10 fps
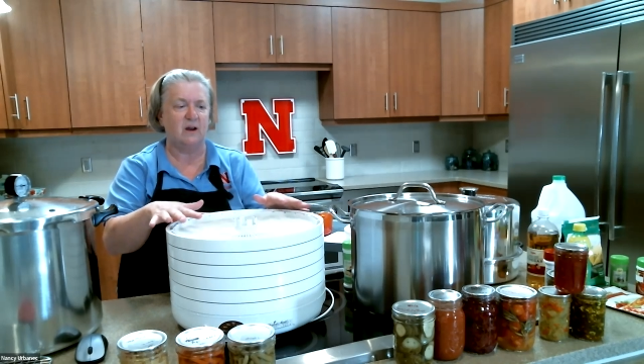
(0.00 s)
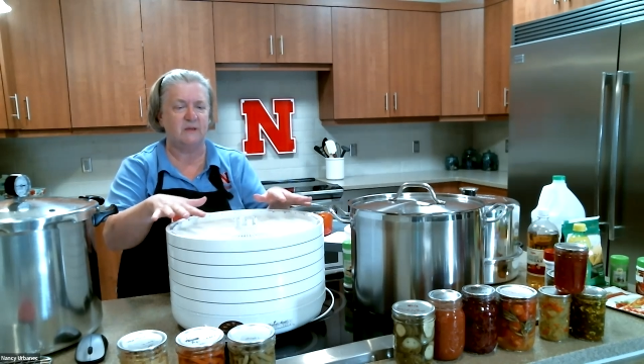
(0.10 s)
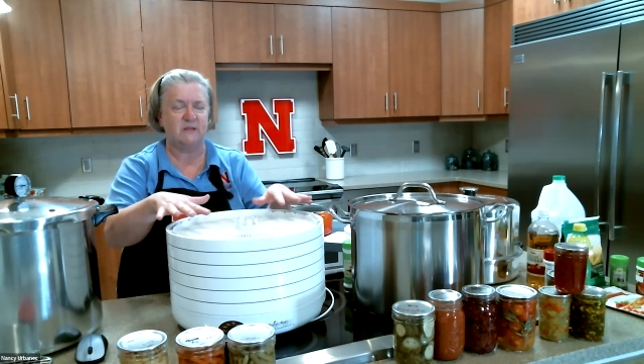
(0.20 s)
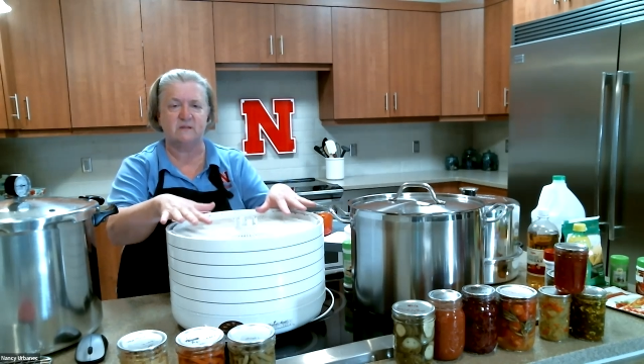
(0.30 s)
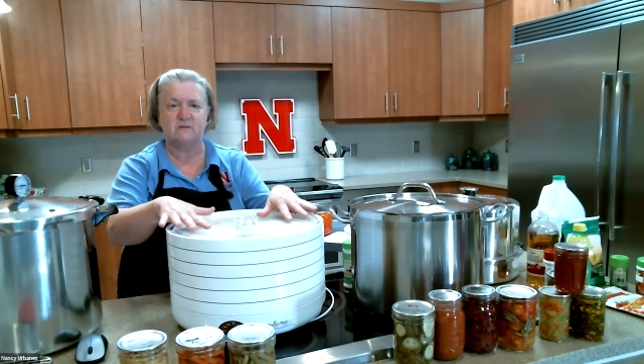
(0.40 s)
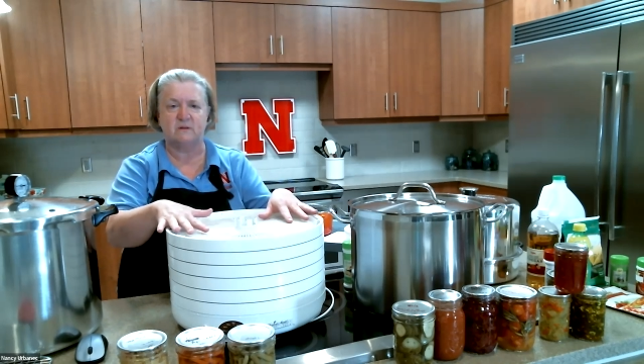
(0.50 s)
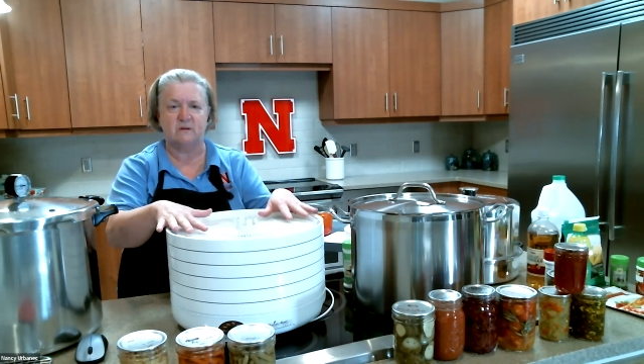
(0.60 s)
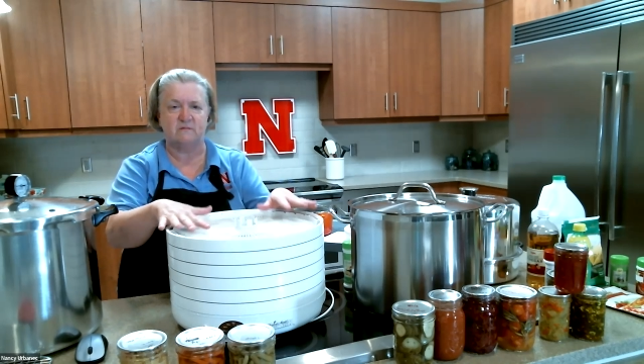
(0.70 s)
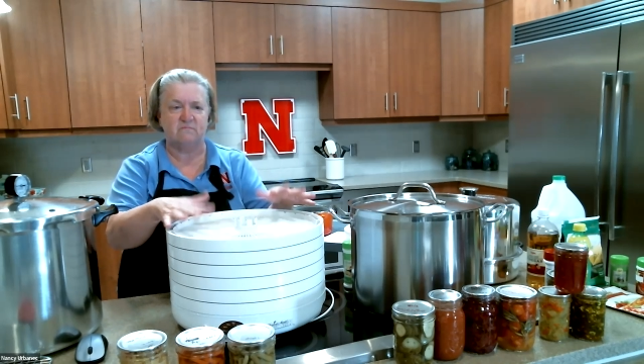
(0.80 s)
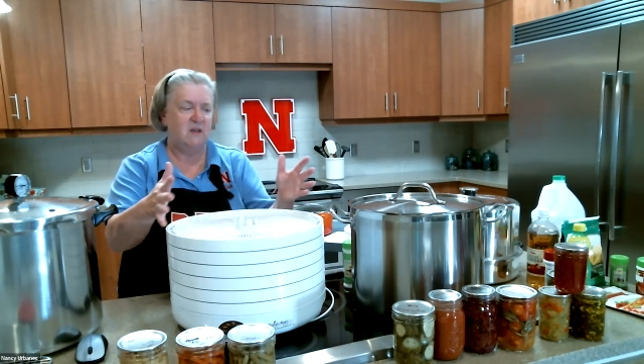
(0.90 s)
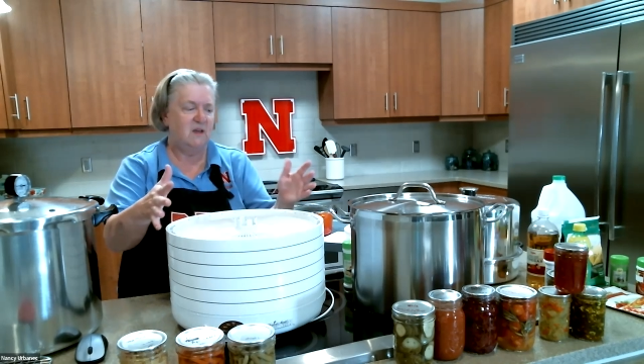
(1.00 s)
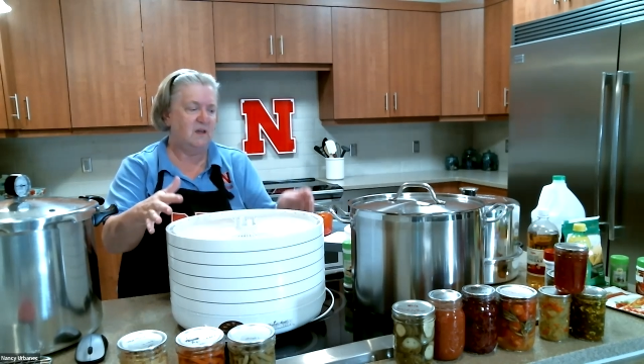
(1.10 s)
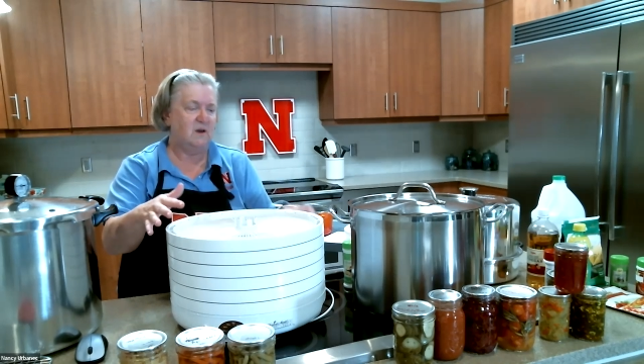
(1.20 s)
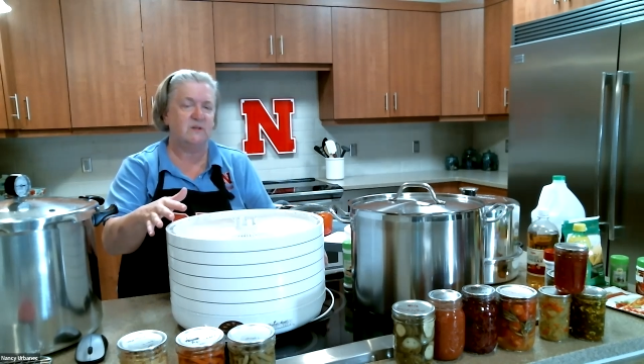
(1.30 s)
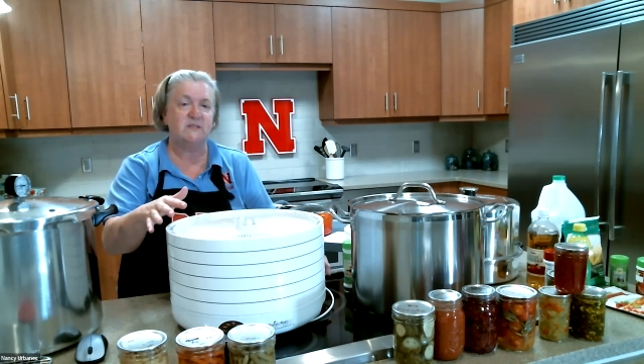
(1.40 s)
I mean, this one,
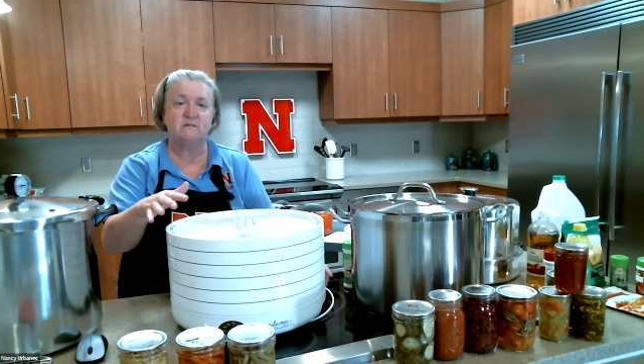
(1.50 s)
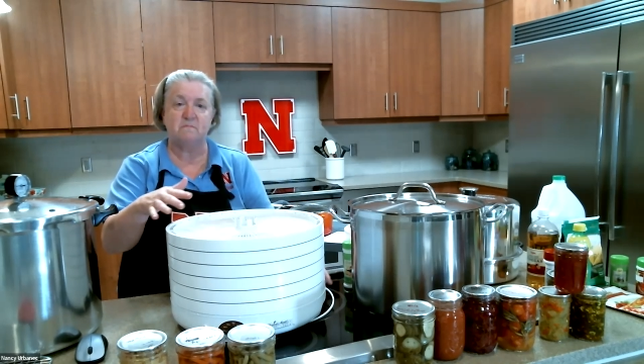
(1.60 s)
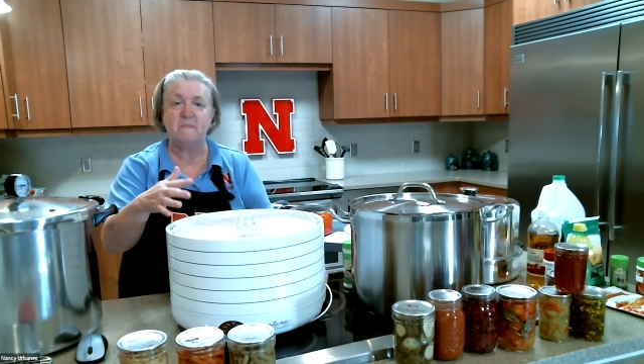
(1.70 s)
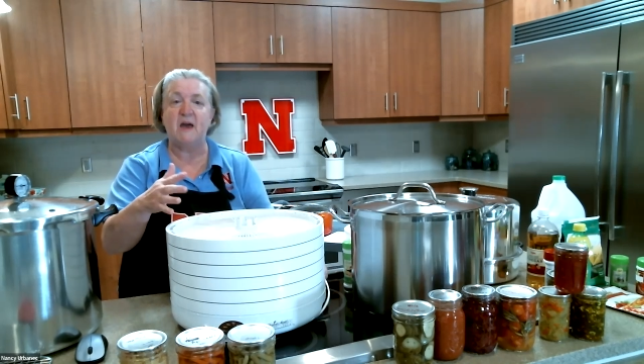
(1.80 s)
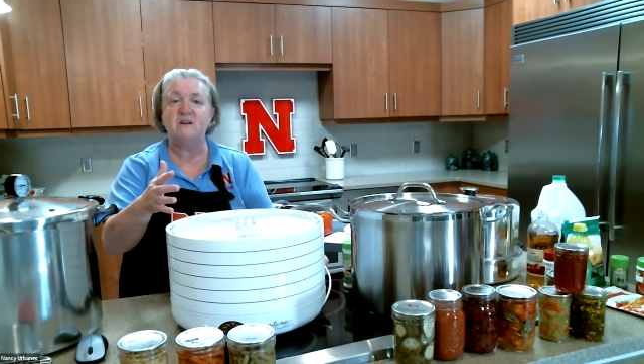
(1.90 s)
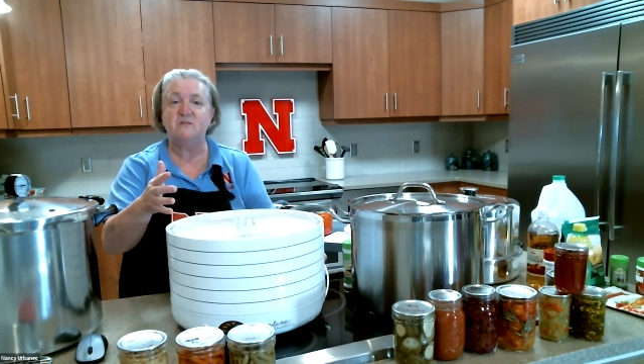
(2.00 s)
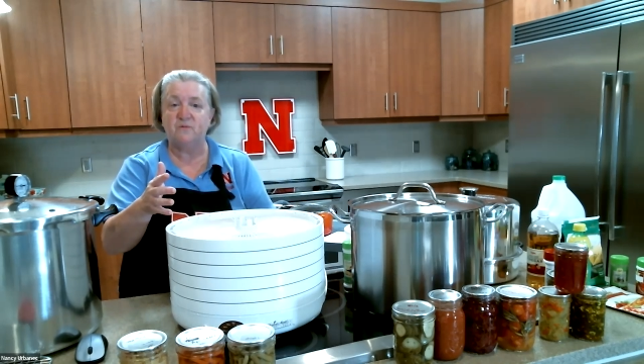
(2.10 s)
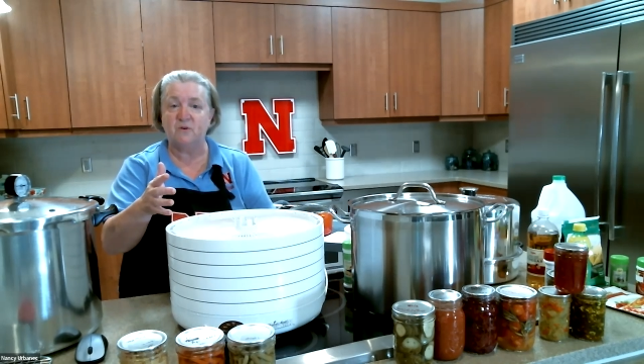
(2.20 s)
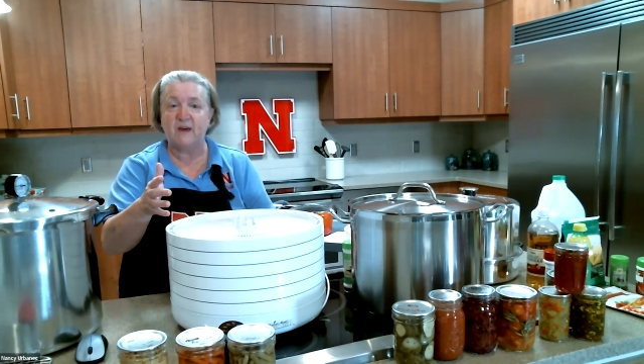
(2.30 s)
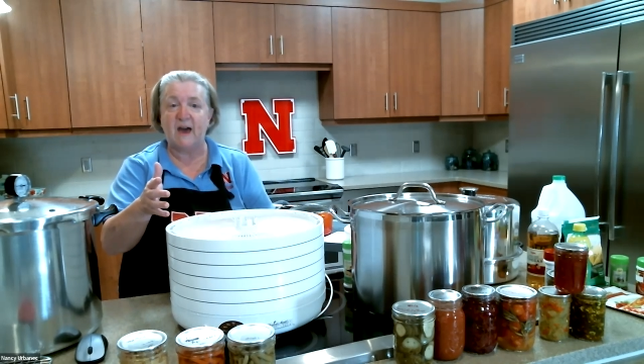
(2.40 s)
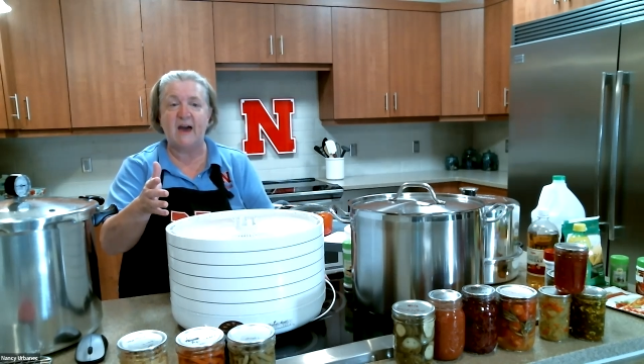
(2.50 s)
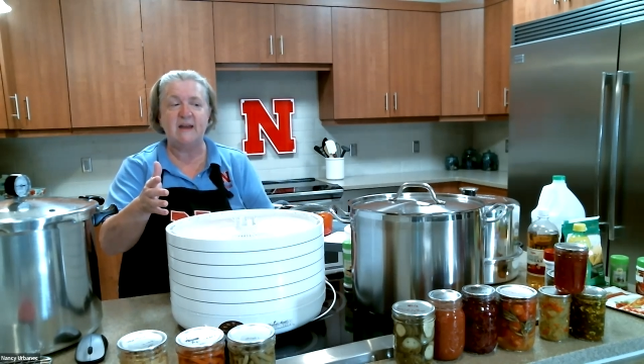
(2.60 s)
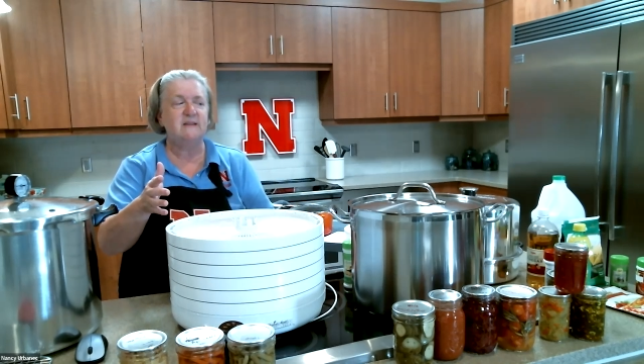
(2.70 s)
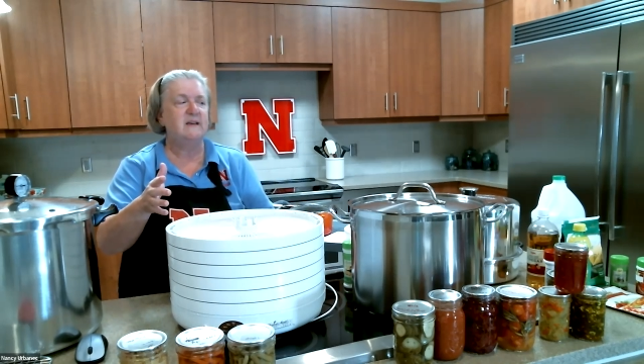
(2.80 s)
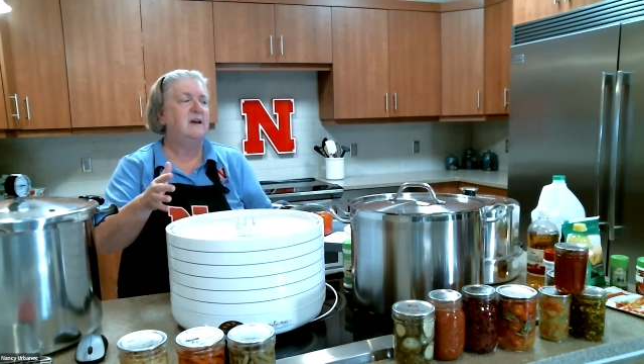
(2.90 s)
is meant for that.